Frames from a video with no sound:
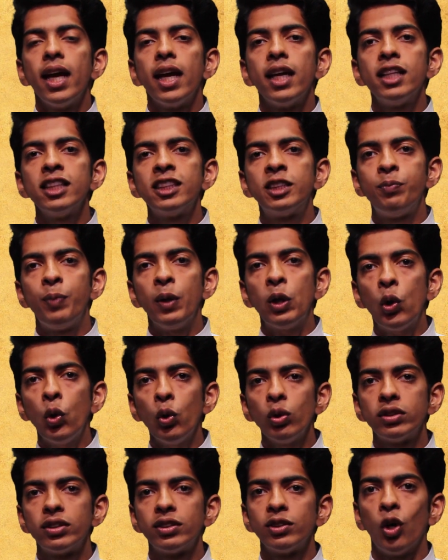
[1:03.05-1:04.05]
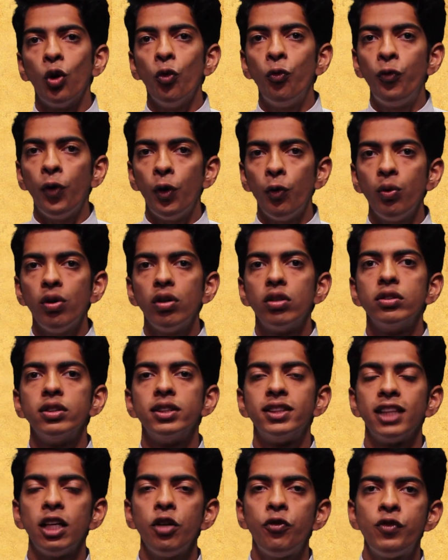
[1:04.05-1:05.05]
It is because of our
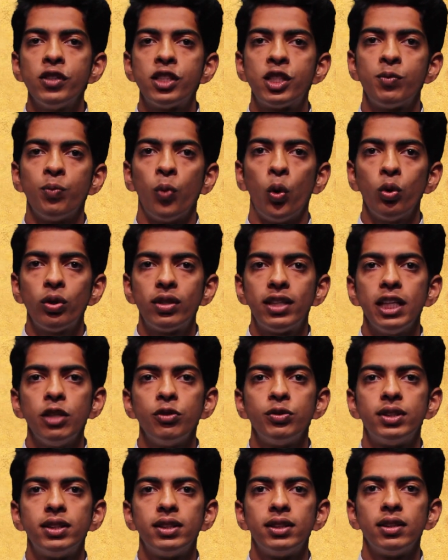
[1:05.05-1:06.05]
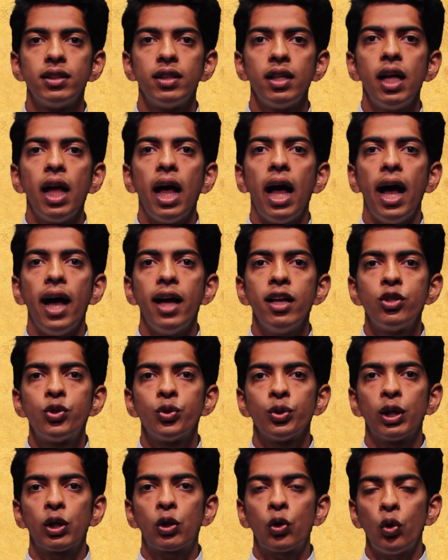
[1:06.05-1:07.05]
selfish motives and
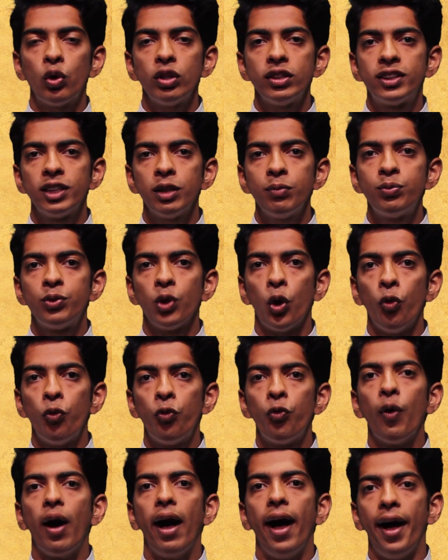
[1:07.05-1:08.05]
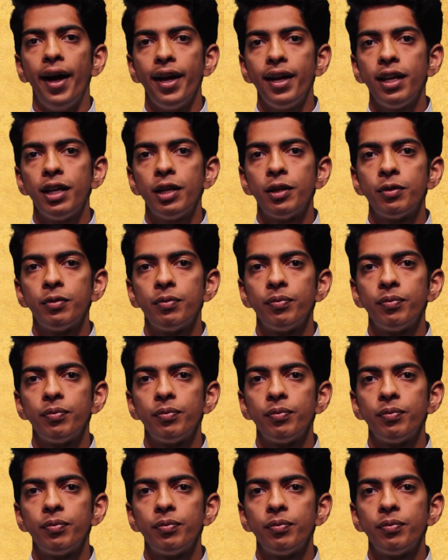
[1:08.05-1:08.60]
to the concept of I.